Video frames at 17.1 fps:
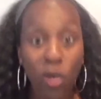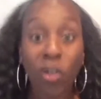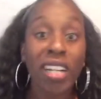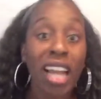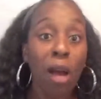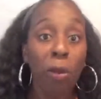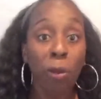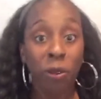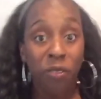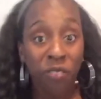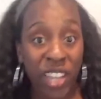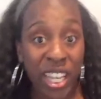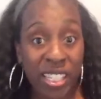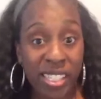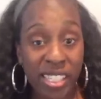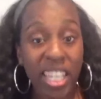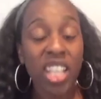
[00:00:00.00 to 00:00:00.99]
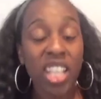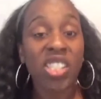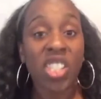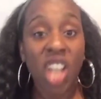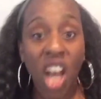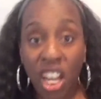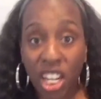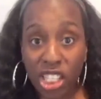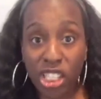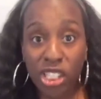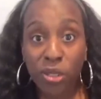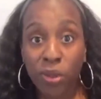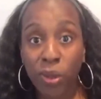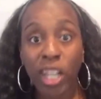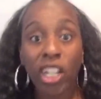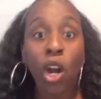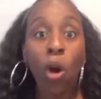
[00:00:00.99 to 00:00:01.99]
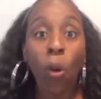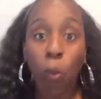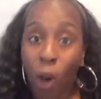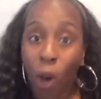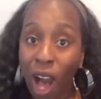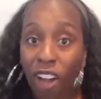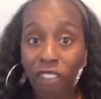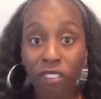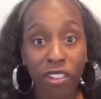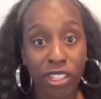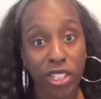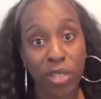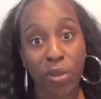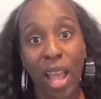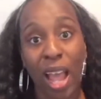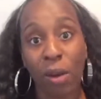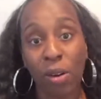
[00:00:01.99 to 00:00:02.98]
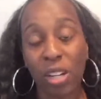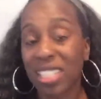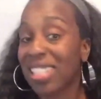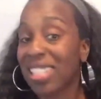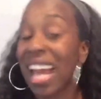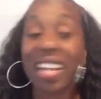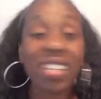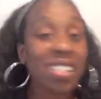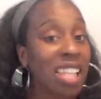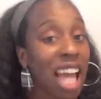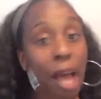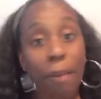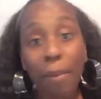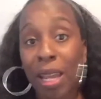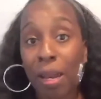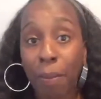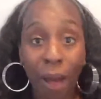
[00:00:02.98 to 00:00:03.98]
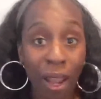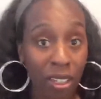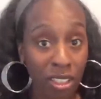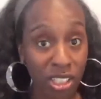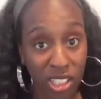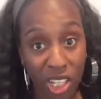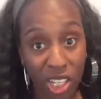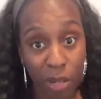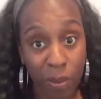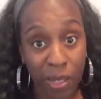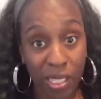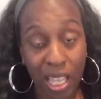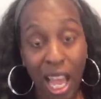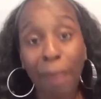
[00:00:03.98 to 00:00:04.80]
or now we're fancy, a sauna suit, and go walk for 2 hours. That is not metabolic disturbance.